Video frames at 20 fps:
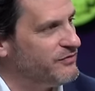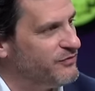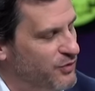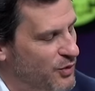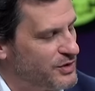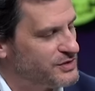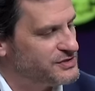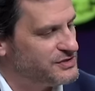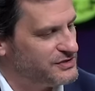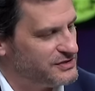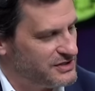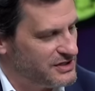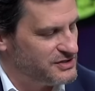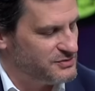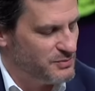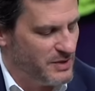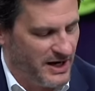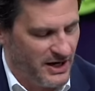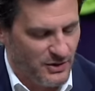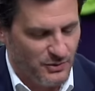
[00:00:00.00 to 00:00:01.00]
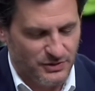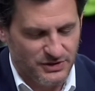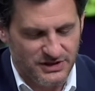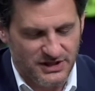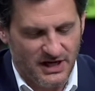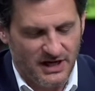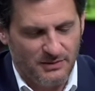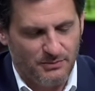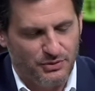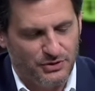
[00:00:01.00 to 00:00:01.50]
of forces, as yeah. Michael was
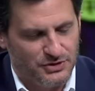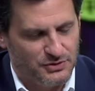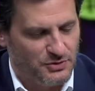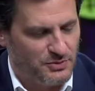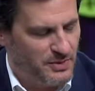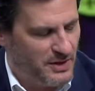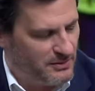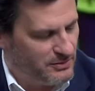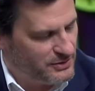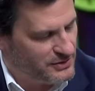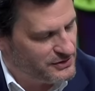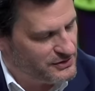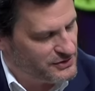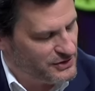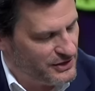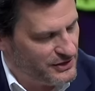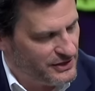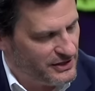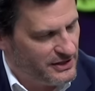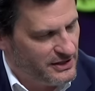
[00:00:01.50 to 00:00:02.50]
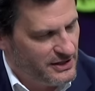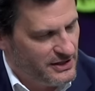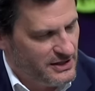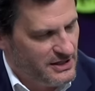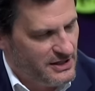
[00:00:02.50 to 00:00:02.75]
saying, puts Republicans on the